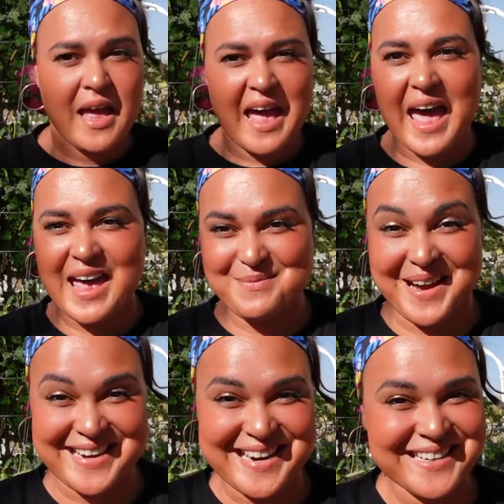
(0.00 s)
And
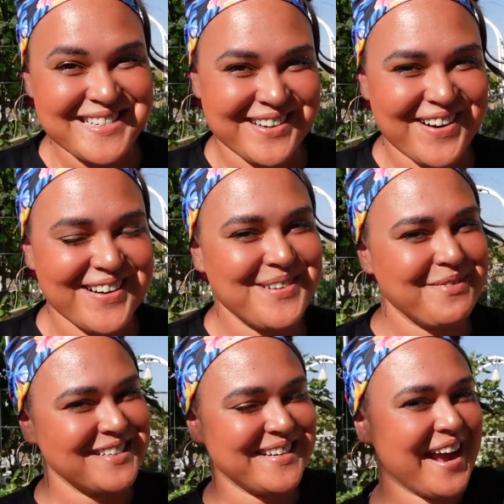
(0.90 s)
my next garden
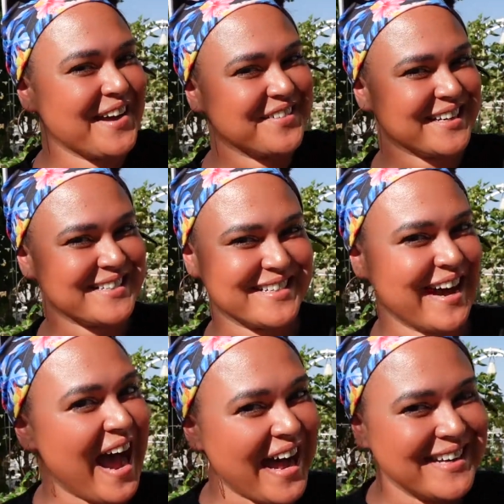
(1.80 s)
must-have is
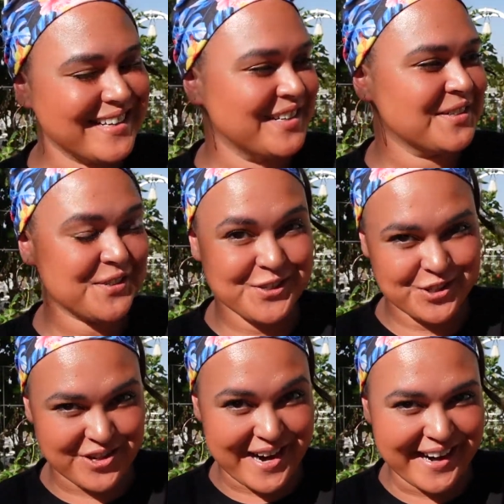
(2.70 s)
cotton
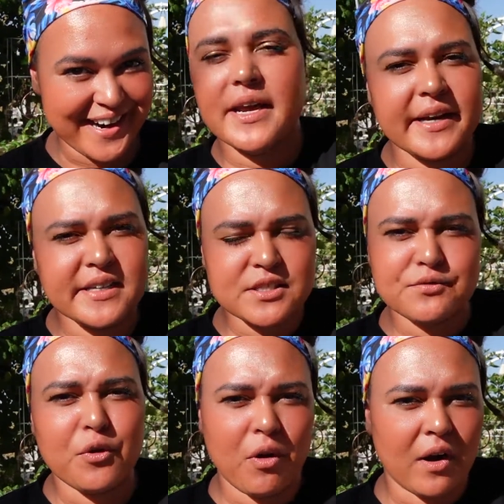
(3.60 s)
string. It is
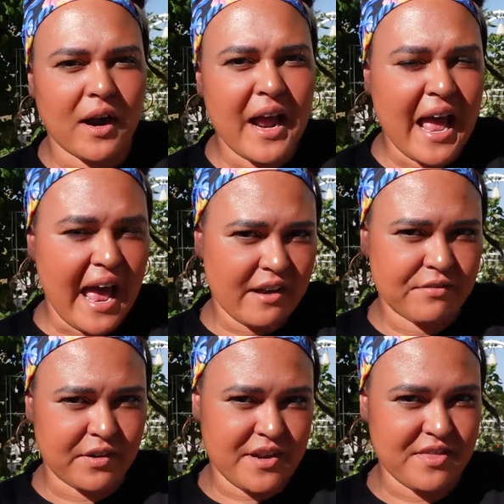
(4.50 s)
for
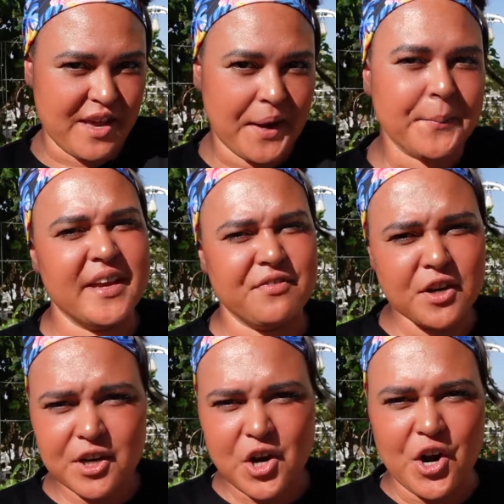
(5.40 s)
everything. If
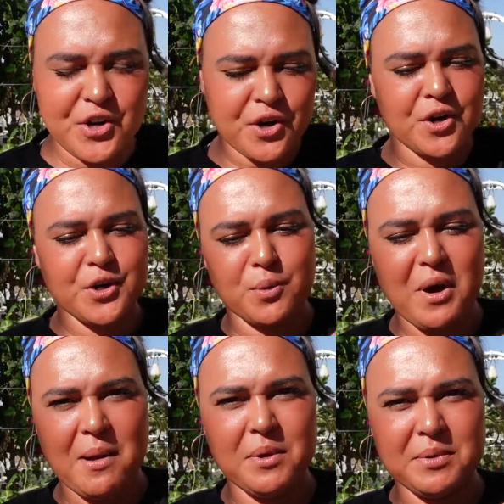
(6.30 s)
you're a gardener, you're
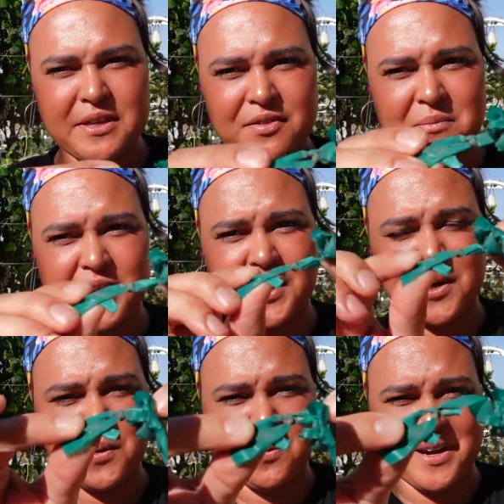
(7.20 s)
probably
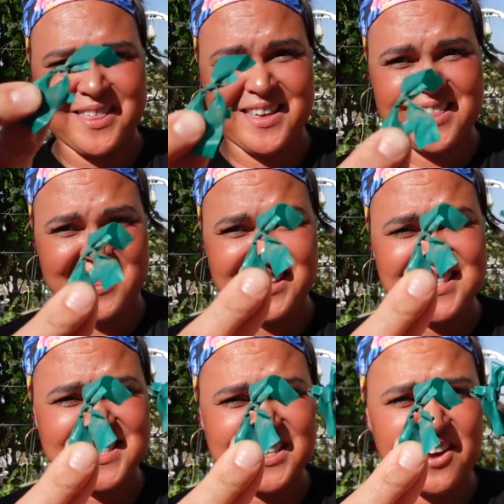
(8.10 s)
familiar with this
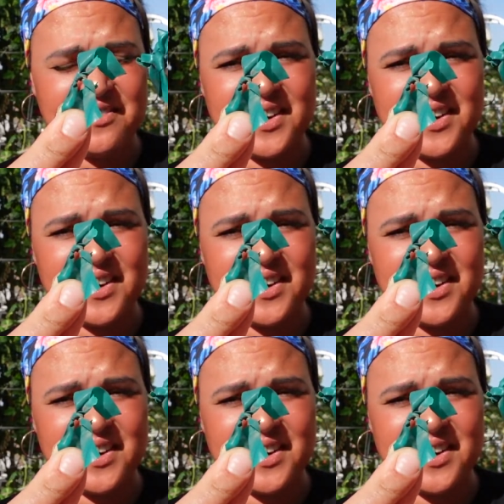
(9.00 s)
stuff.